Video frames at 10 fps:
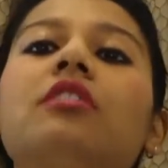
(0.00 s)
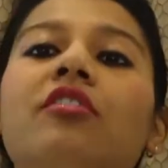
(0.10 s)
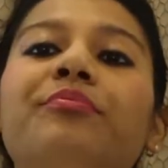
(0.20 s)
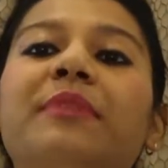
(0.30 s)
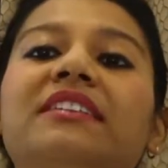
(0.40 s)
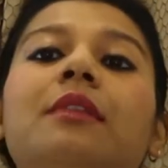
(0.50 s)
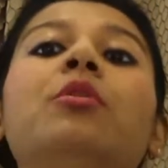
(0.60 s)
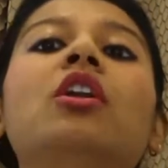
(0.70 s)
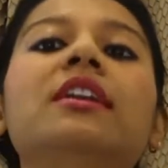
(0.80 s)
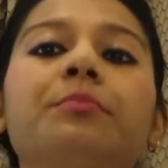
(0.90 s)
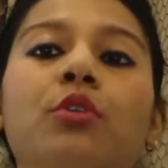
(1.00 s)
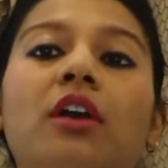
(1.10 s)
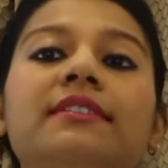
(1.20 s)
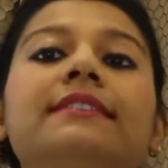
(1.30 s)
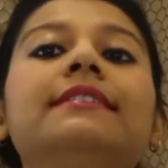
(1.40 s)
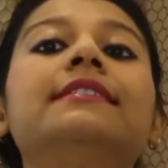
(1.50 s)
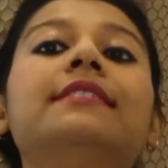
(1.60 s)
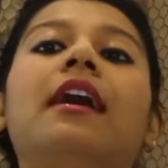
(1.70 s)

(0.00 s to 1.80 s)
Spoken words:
of metabolic processes